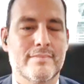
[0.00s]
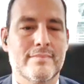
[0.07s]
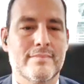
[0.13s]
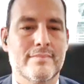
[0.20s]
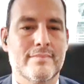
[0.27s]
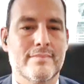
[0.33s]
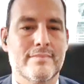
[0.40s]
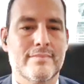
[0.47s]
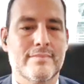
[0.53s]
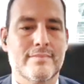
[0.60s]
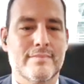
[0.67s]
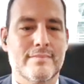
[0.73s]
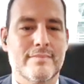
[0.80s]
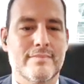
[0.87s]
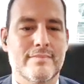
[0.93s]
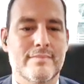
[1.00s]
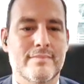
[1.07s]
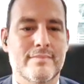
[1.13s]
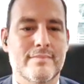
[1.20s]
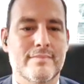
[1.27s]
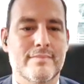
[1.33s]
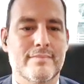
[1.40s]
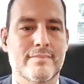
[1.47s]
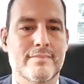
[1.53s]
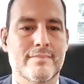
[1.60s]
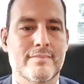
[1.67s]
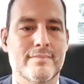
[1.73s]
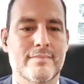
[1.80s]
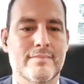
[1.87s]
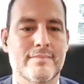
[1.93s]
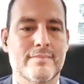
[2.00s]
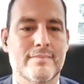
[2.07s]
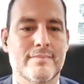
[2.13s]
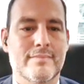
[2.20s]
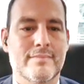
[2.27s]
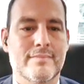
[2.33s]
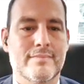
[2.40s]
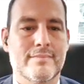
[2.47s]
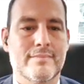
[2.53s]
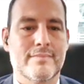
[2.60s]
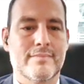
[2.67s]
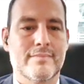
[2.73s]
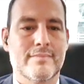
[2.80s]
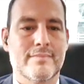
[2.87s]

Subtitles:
(not speaking)